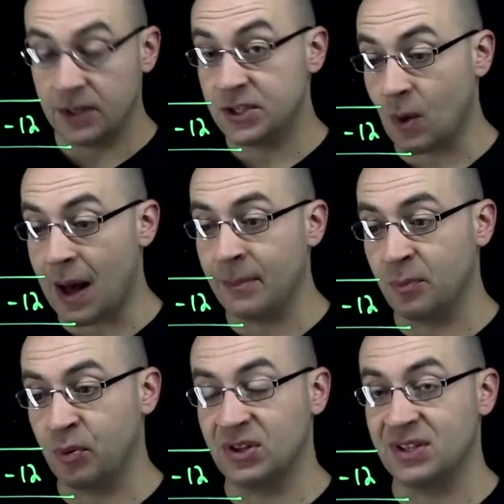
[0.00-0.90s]
So I'm
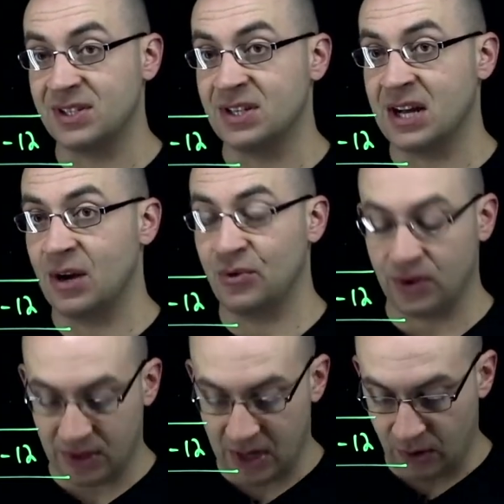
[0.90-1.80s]
going to put this entire thing
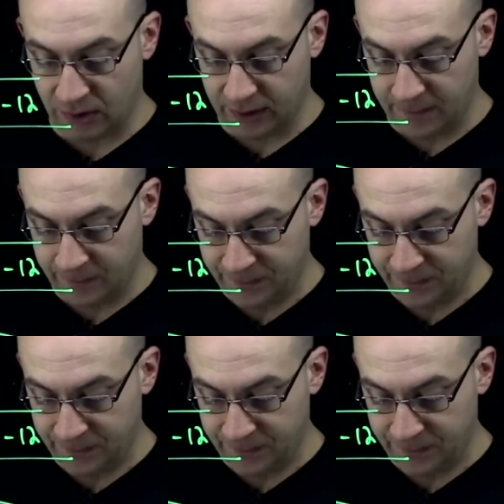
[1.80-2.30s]
in the calculator.